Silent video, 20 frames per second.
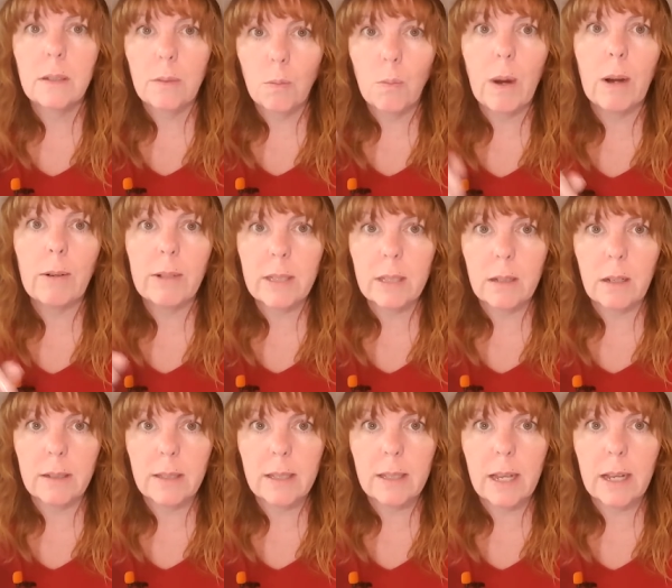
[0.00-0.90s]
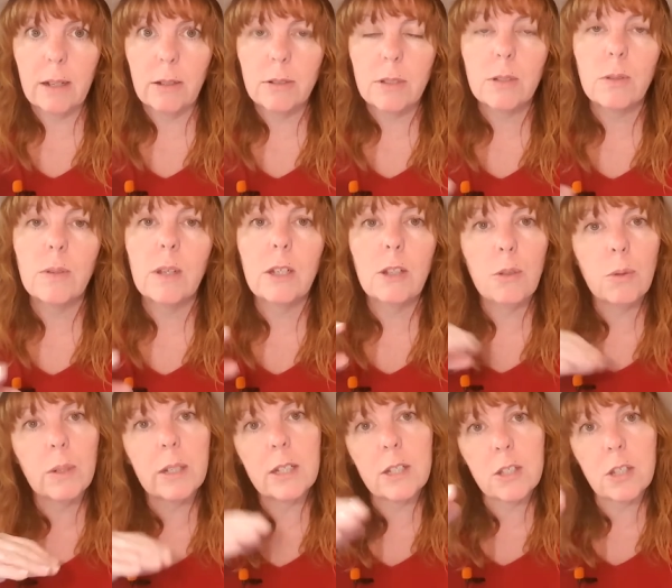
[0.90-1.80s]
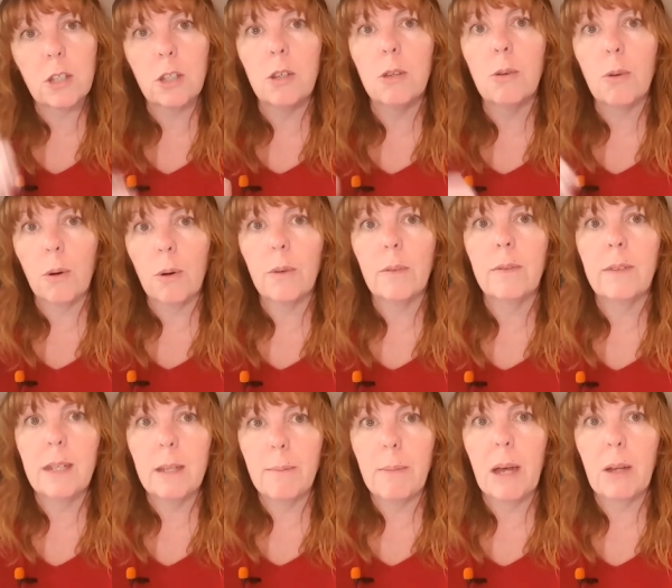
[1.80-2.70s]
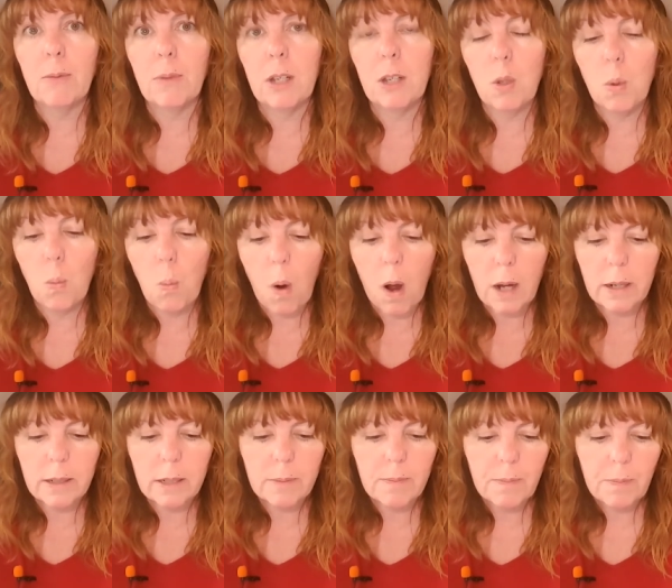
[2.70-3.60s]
where it's on sale so that you can secure the amount that you want.